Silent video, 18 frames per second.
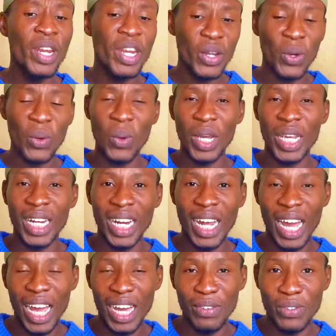not working
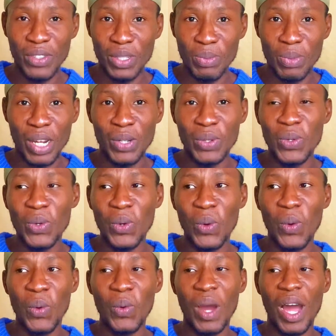hard for the money. I don't
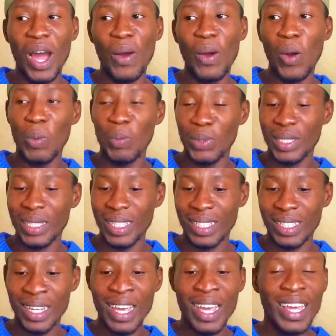know how I'll put
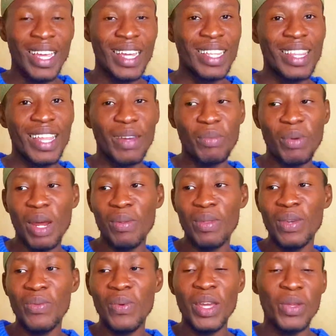it. It's like
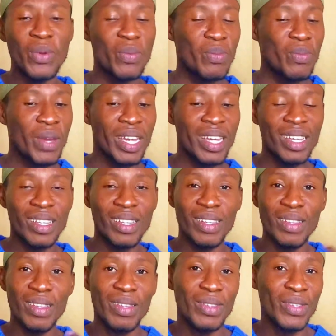probably when you make
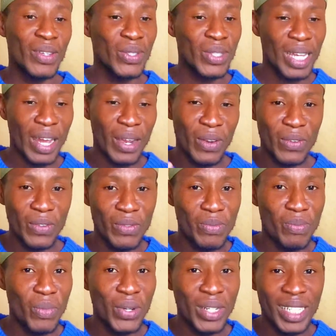those kind of
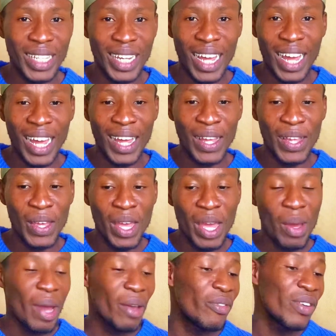money that
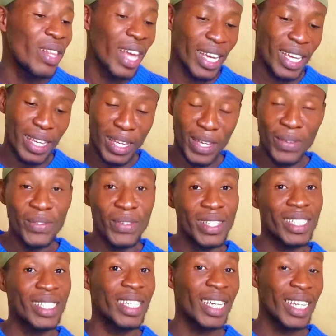I feel like if
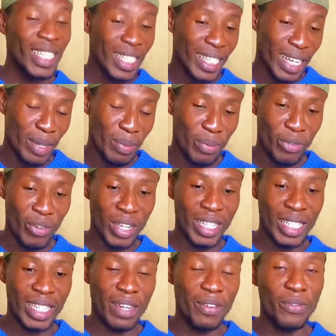he's taking
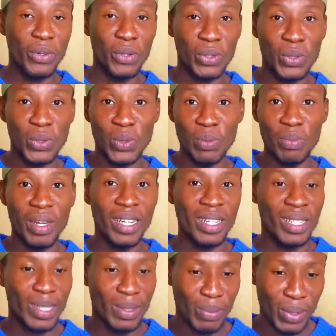deliberate efforts to make
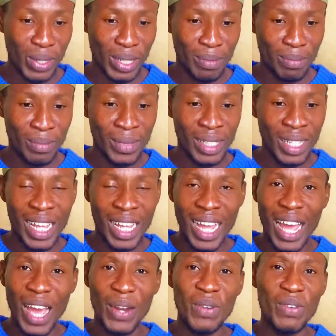this money,
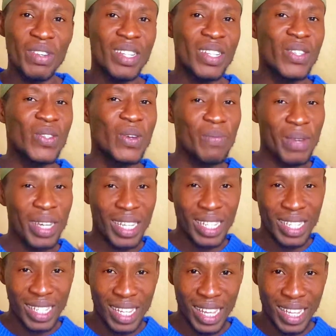it's not
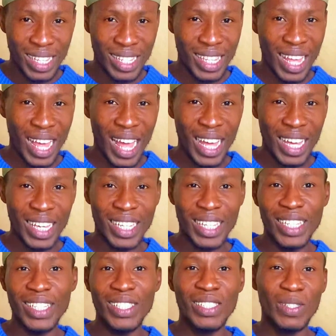making sense that
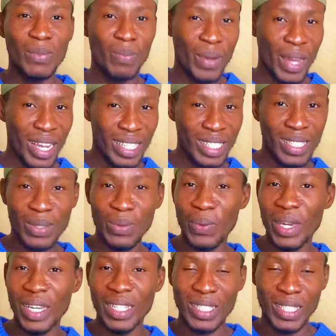he spends the
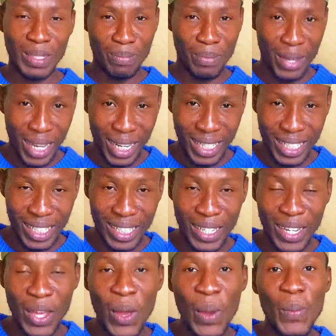way he's
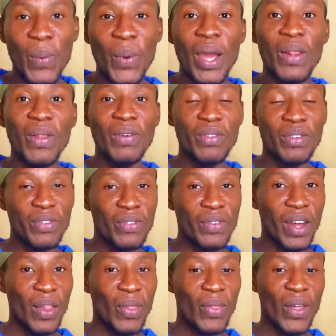spending. Well, I love the
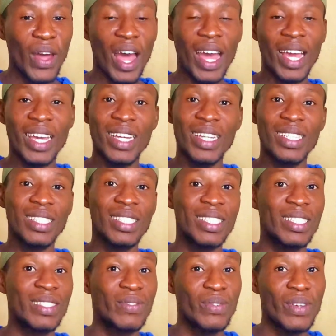fact that
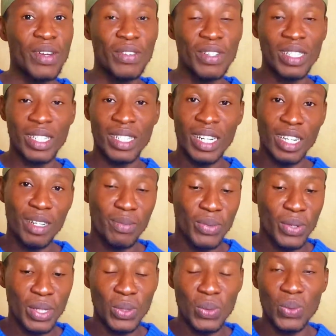he's very
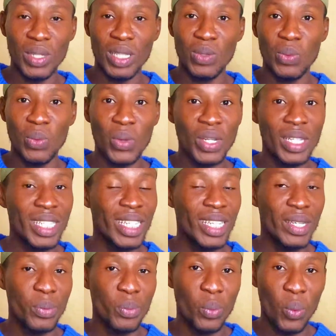deliberate with what
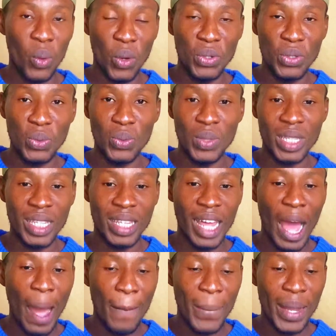he wants with
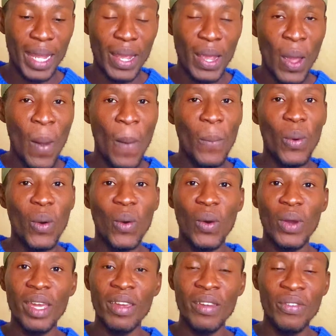Tami,
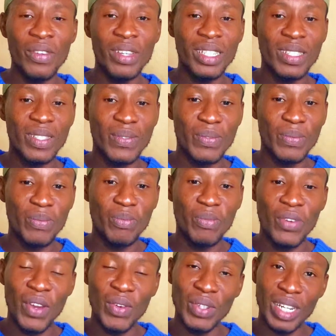or if he's
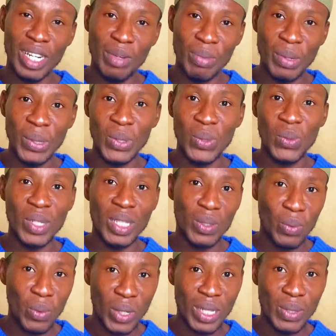very deliberate with what
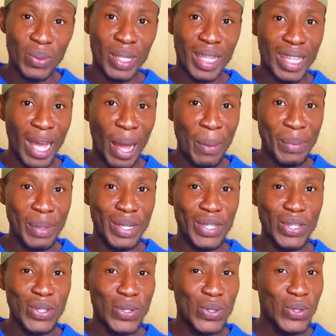he wants with
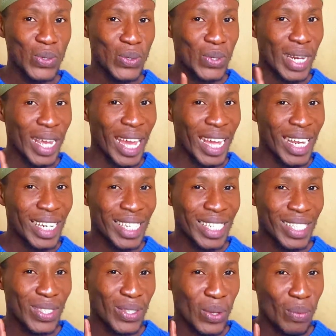Tami, he should
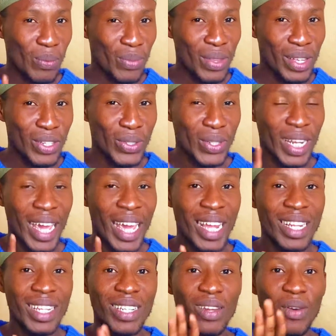
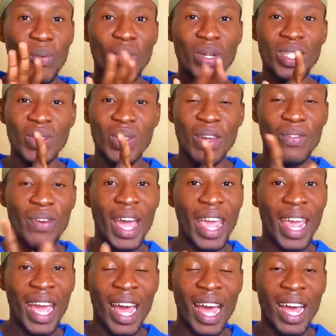end whatever
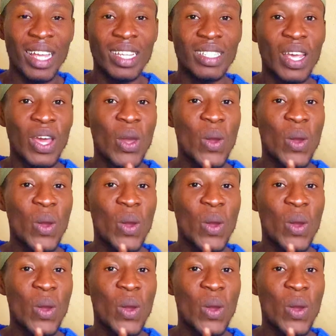he has